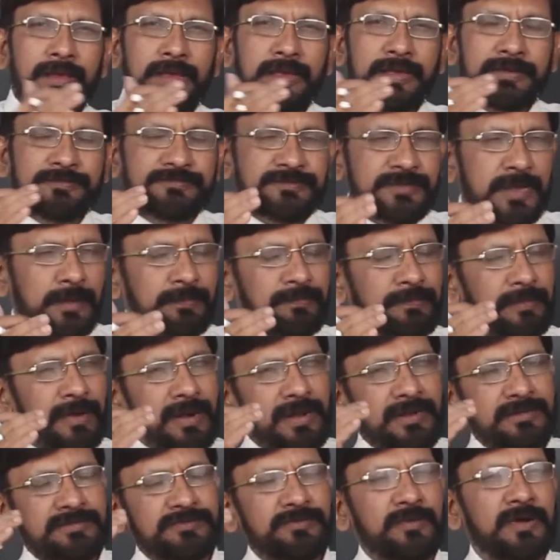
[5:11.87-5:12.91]
If
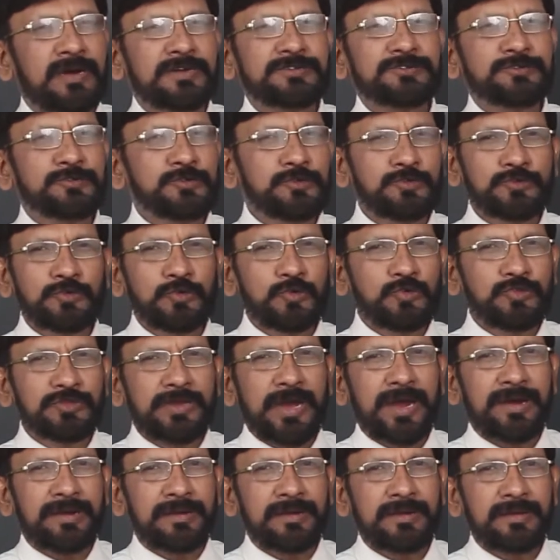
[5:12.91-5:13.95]
subclass wants to use
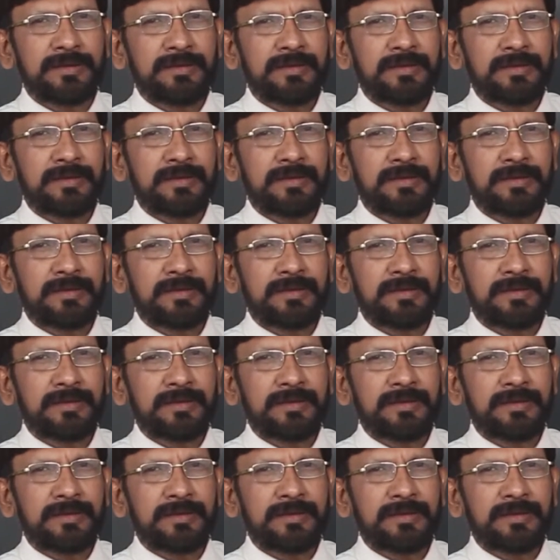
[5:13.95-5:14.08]
that,